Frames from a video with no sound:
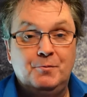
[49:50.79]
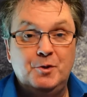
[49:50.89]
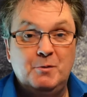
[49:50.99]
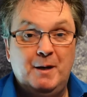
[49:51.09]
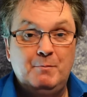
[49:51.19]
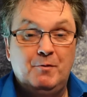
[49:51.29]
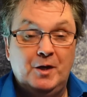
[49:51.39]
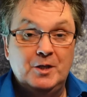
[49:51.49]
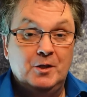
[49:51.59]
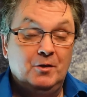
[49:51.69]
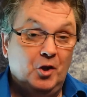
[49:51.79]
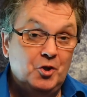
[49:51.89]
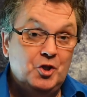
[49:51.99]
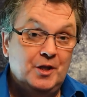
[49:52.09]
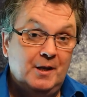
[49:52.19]
Would you mind moving it to
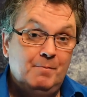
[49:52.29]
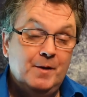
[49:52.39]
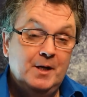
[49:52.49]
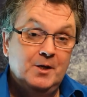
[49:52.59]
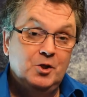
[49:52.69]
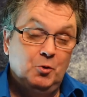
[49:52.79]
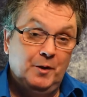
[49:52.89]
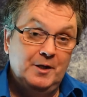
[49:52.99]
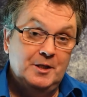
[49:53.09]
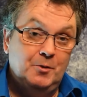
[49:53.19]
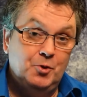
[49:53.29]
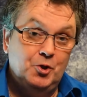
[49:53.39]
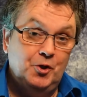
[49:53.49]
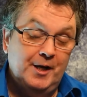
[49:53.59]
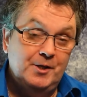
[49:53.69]
lunchtime so we can still
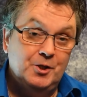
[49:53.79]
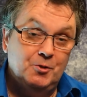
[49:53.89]
tune in?